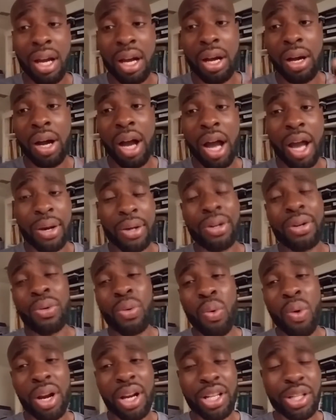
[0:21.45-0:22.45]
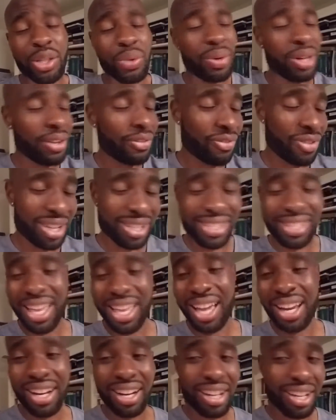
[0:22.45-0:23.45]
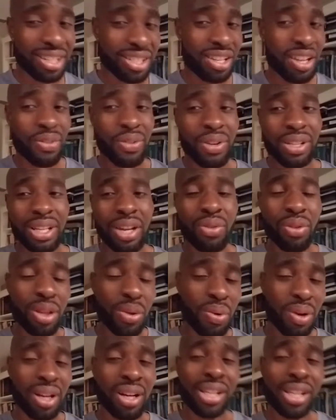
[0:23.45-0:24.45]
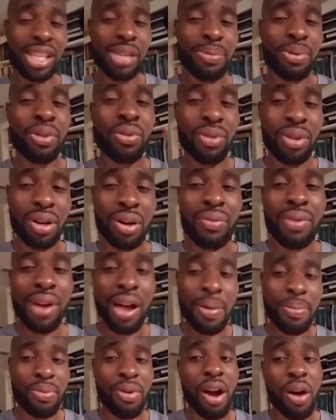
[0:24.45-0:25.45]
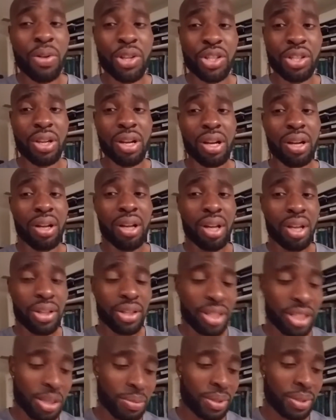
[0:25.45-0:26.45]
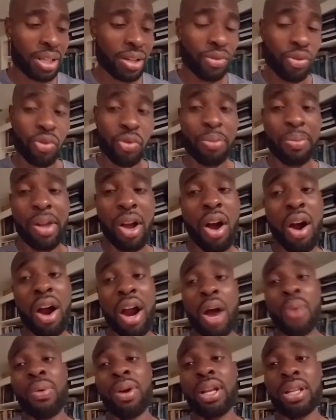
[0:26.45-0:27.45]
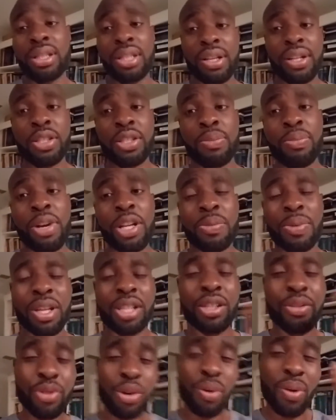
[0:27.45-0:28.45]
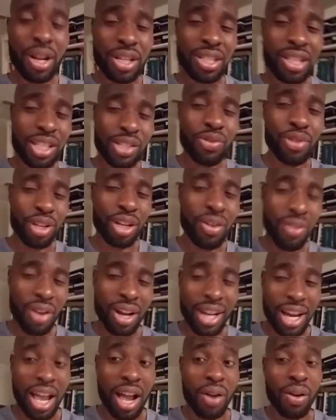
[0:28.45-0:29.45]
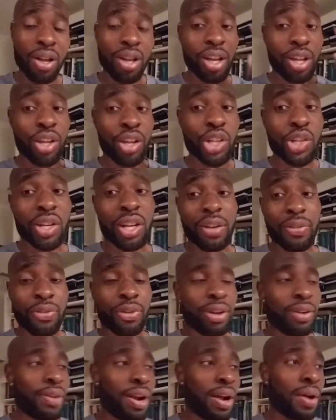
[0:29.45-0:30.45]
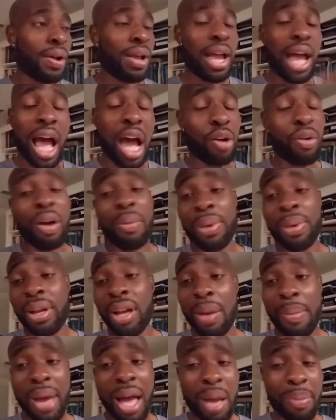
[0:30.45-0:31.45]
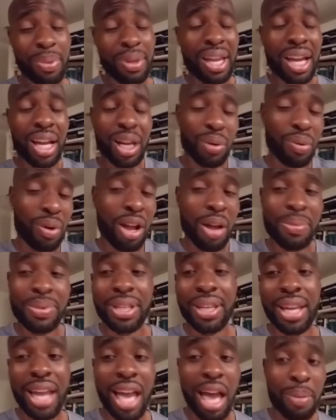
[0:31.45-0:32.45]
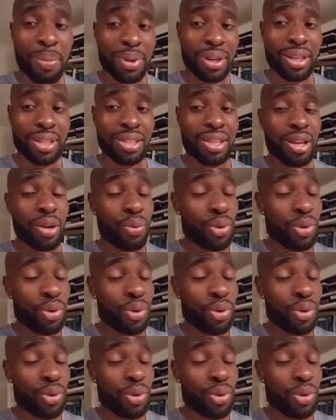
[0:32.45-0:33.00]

I didn't want to do any fancy editing and stuff because I really wanted to keep it real, raw with y'all. This is something from the heart I wanted to express, because if you're watching this video right now, you're trying to figure out, how do I become happy? How do I obtain happiness?